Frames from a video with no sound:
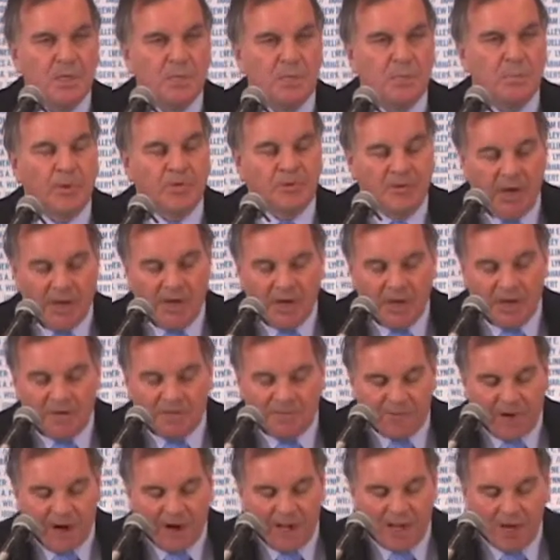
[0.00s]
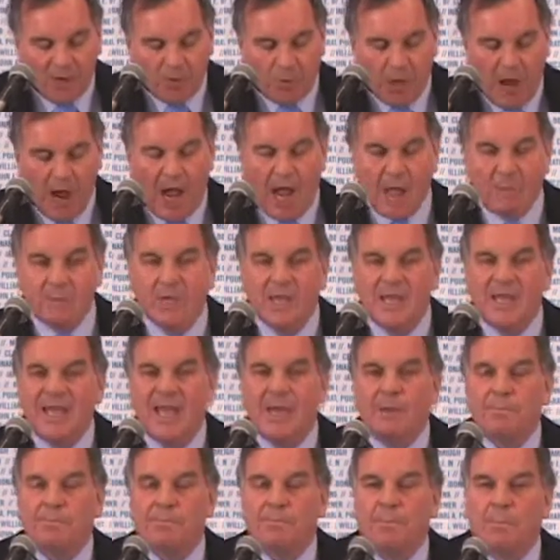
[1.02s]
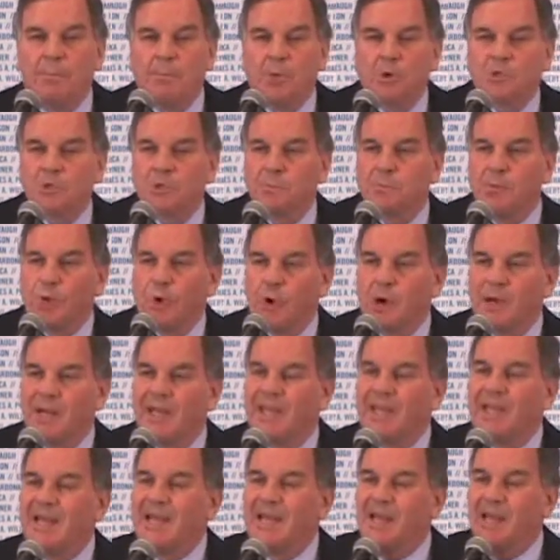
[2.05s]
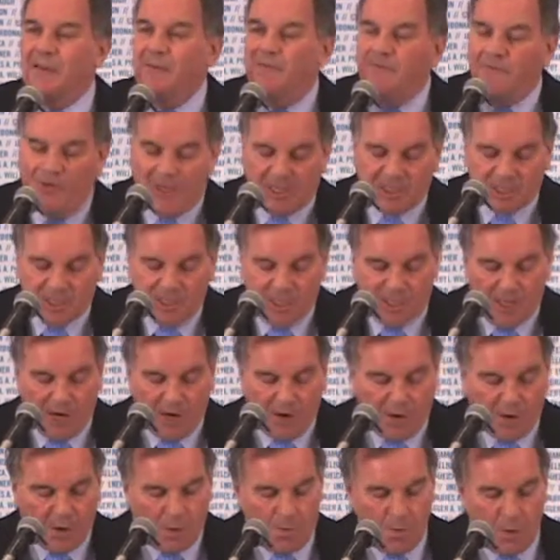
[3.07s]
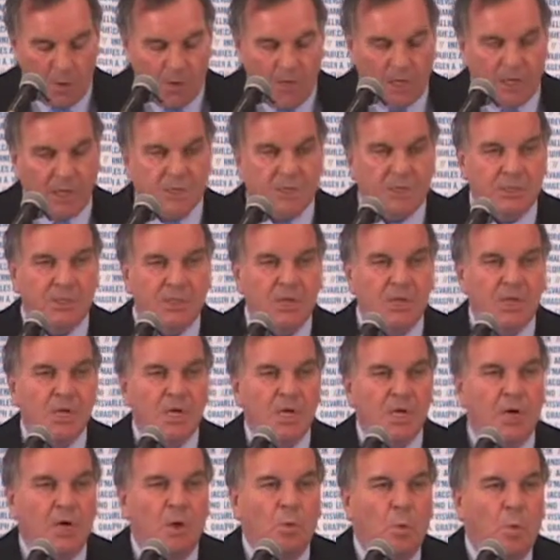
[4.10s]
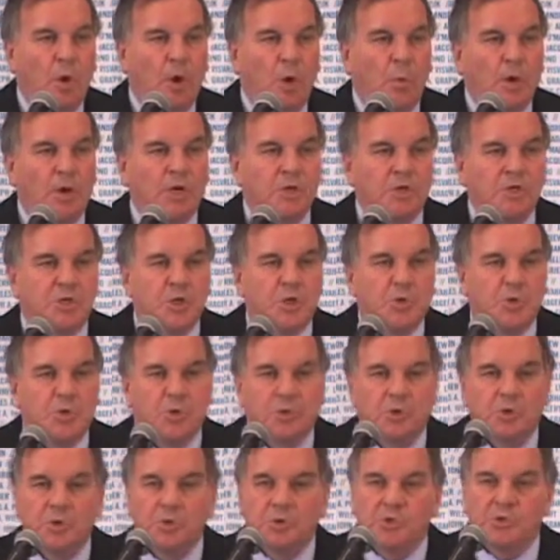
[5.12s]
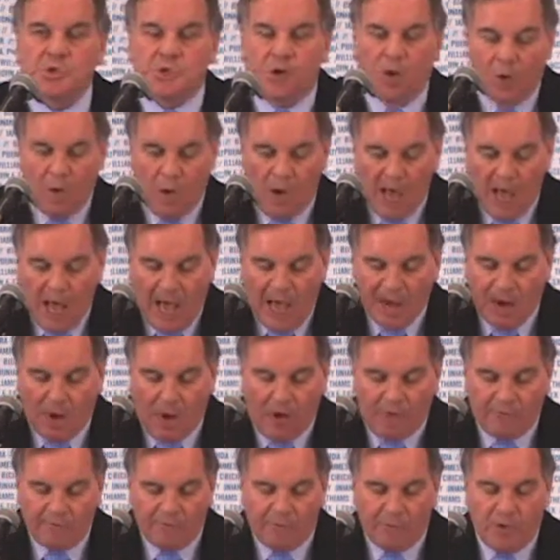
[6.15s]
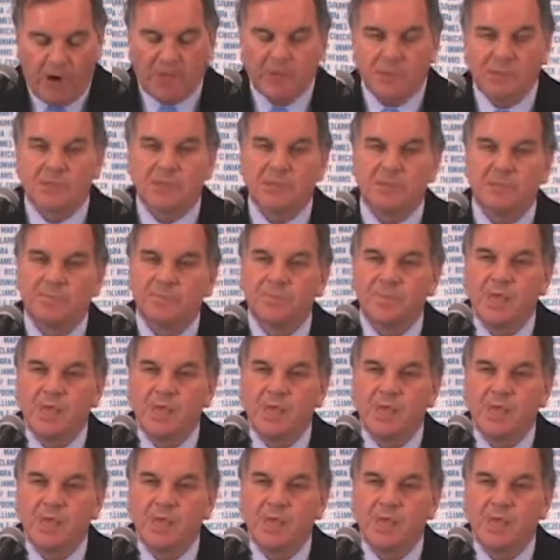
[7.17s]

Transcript: Preventing and fighting crime, and most importantly, investing in our communities. And we will continue to do so on all fronts.